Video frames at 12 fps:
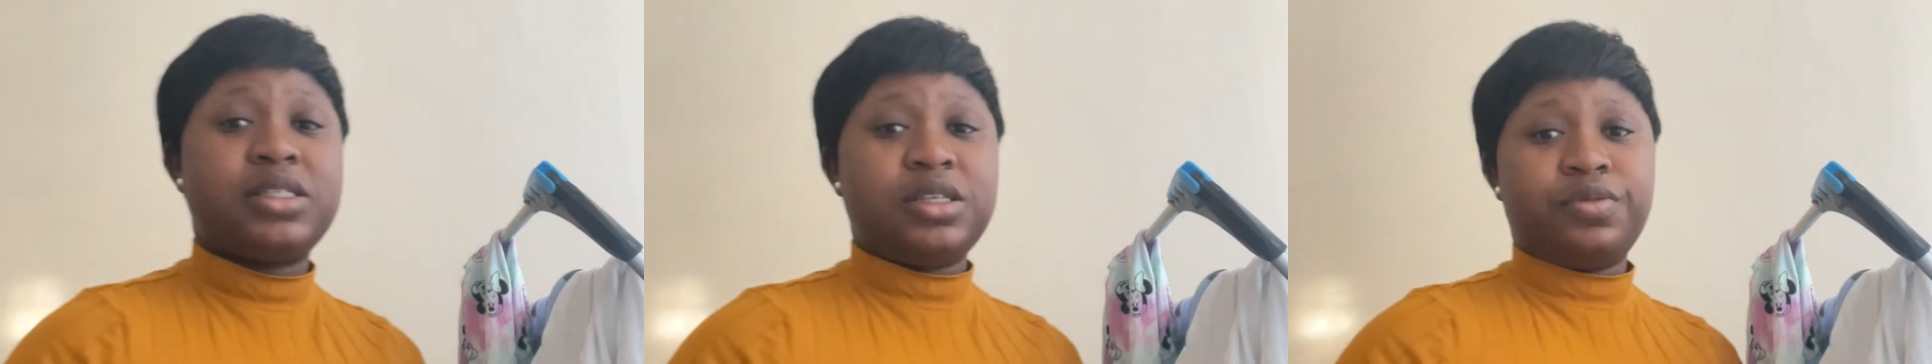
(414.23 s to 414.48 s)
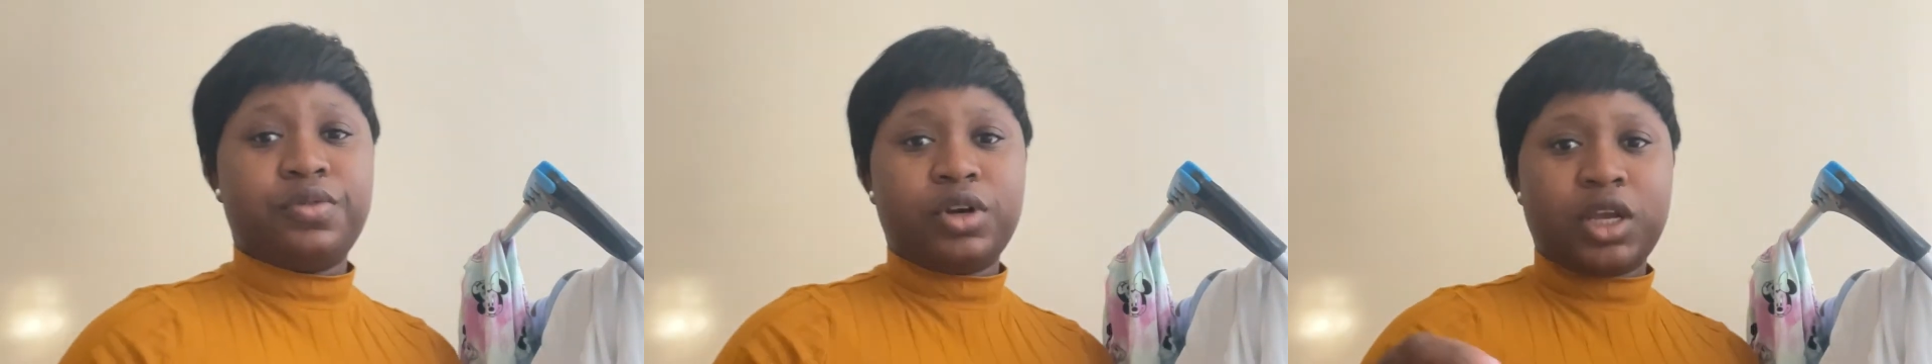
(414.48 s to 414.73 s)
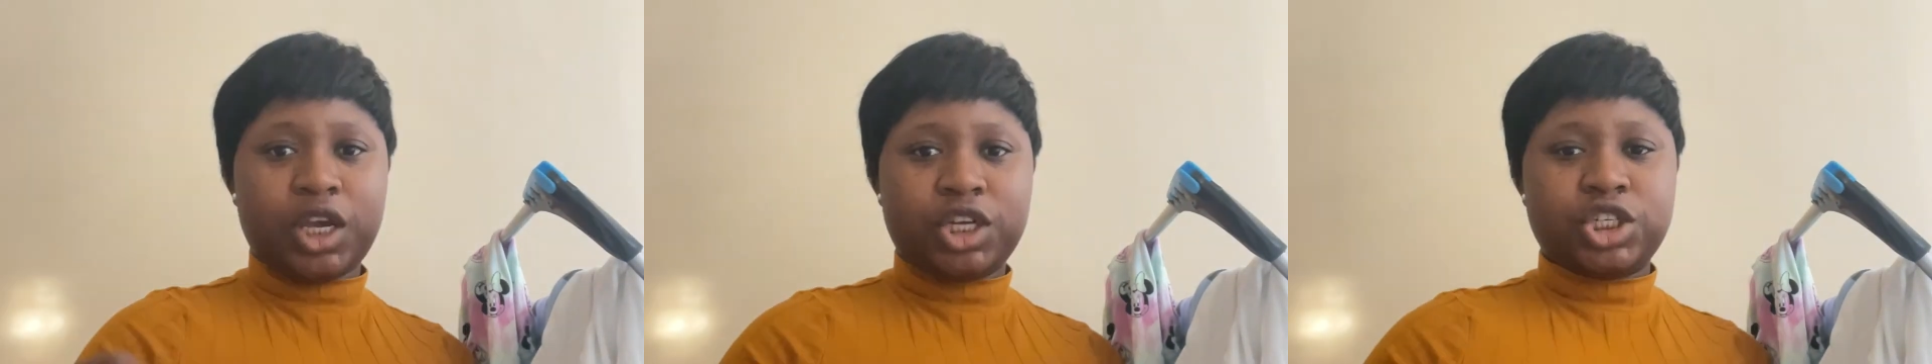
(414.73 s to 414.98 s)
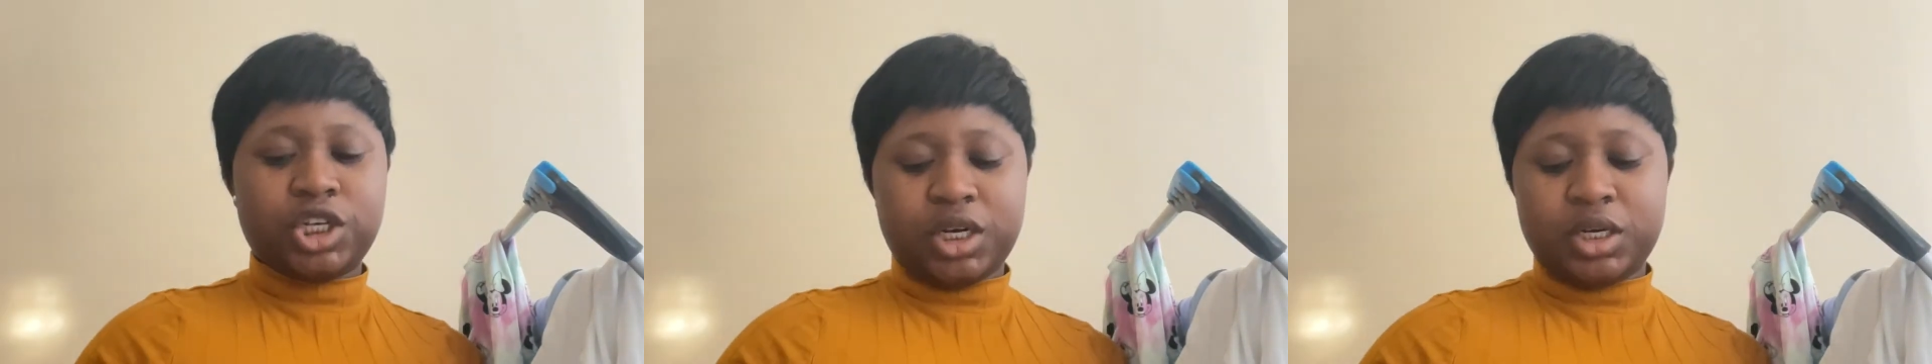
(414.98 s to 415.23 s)
Seafood
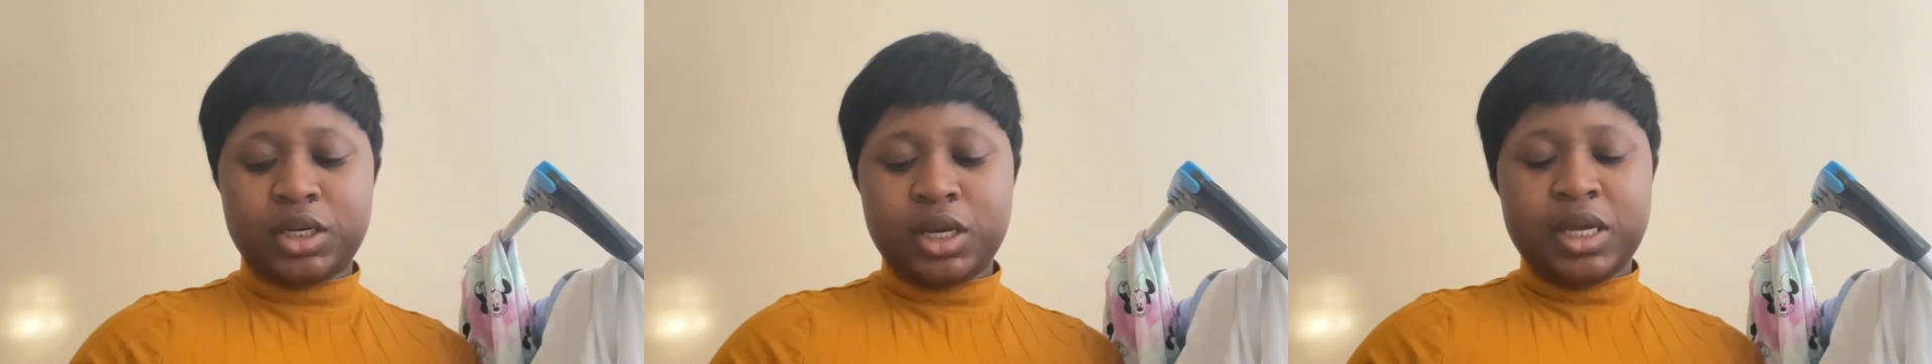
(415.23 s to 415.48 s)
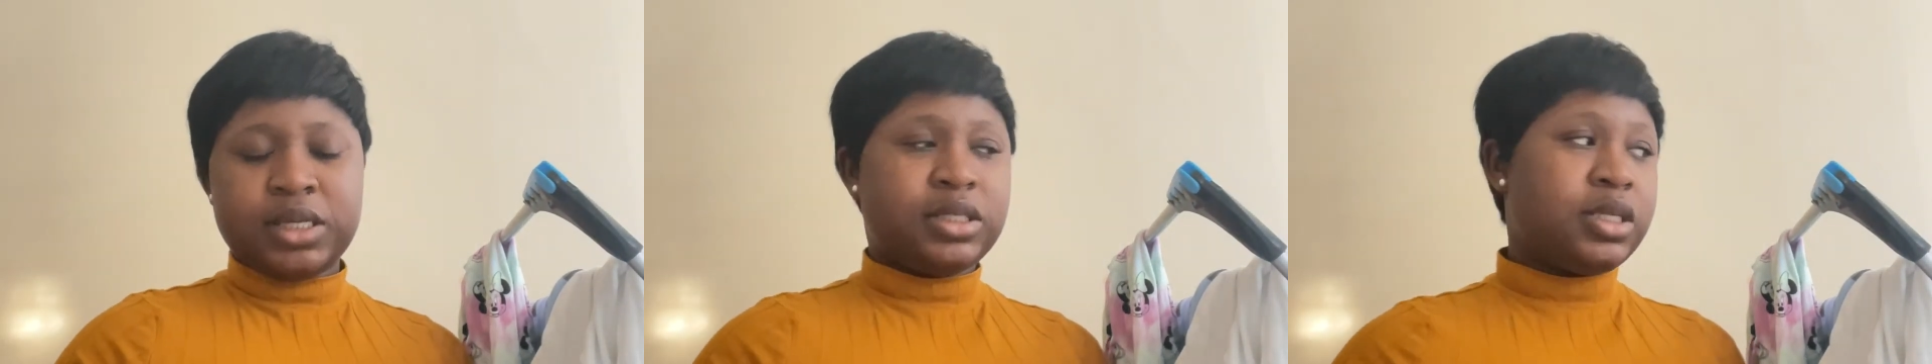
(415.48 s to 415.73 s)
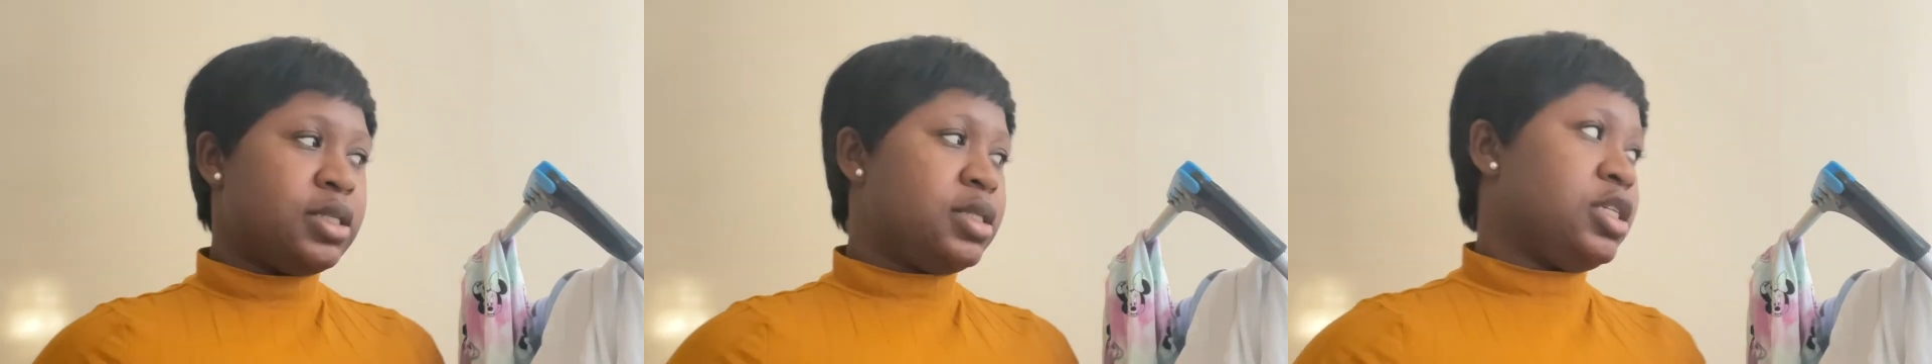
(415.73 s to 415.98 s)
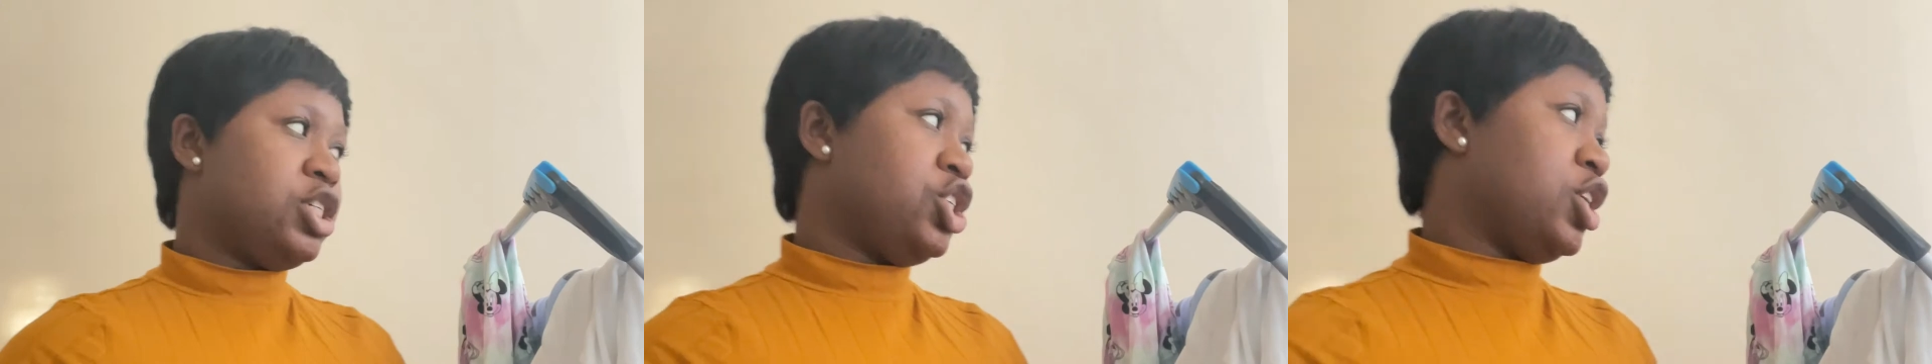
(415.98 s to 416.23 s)
Kitchen since
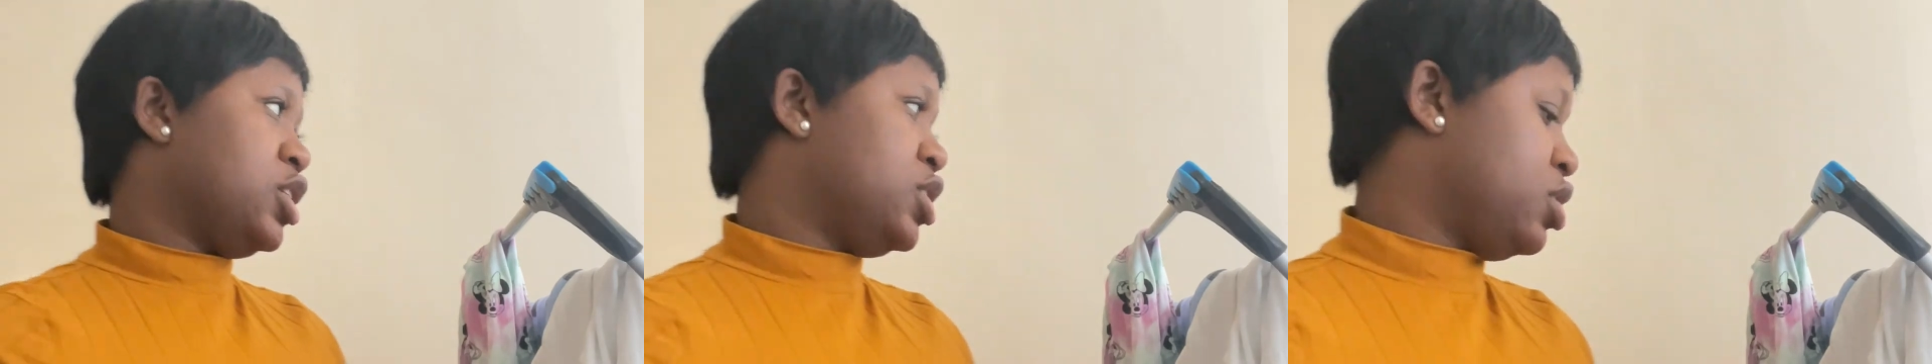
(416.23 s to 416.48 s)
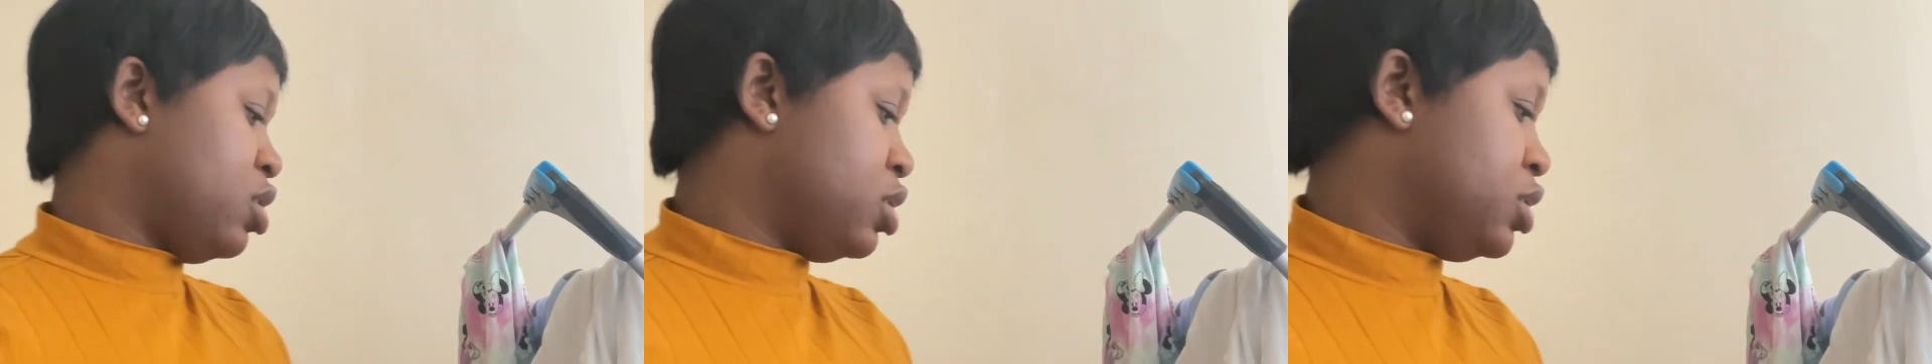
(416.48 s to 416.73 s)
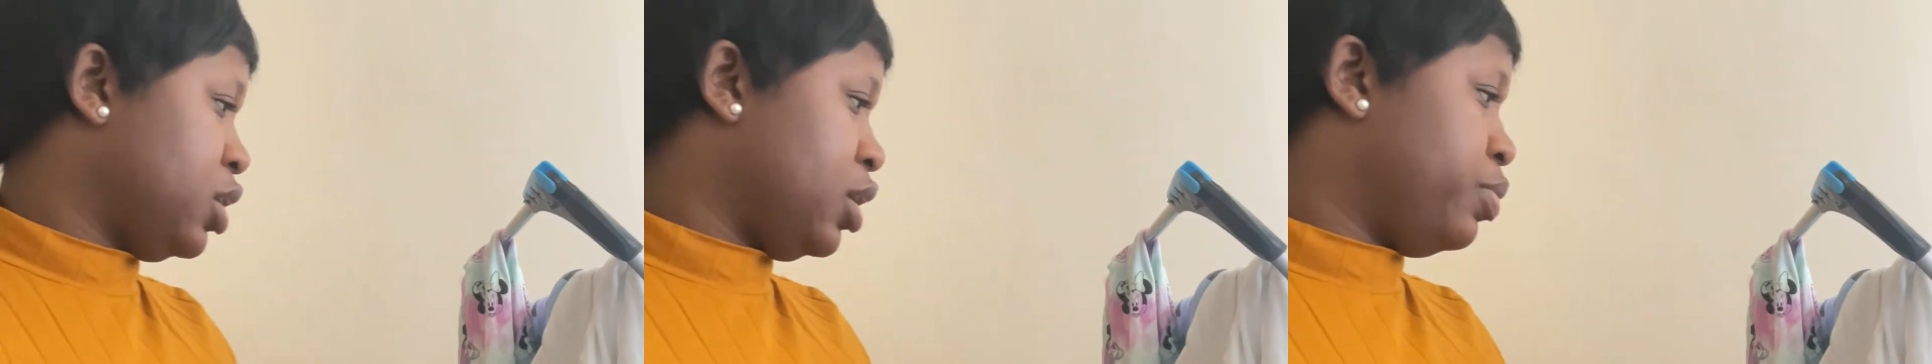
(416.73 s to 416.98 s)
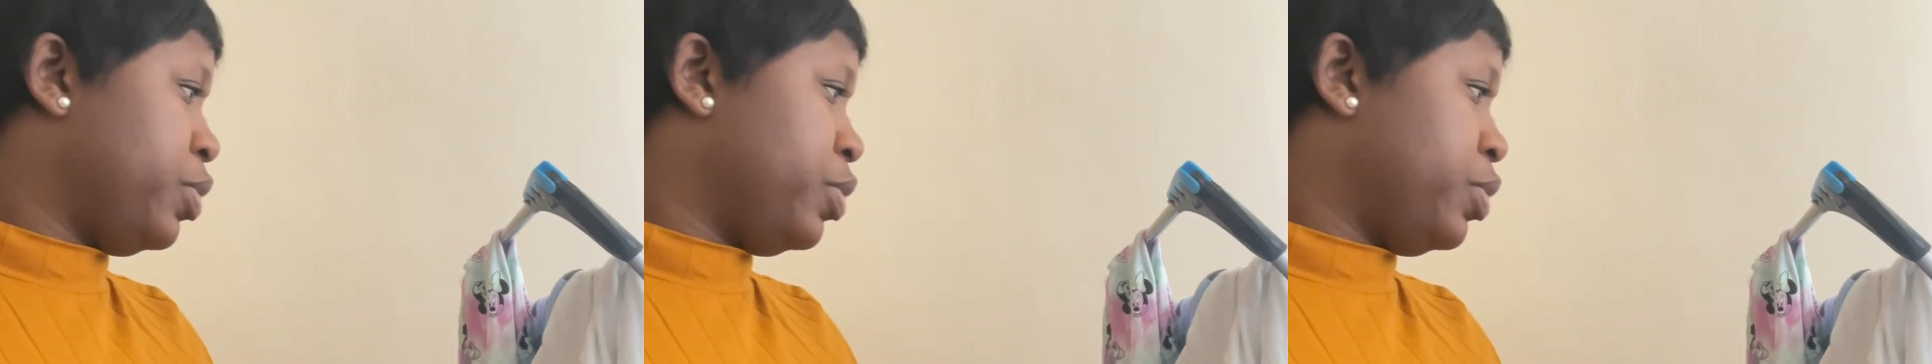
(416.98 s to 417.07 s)
this year started,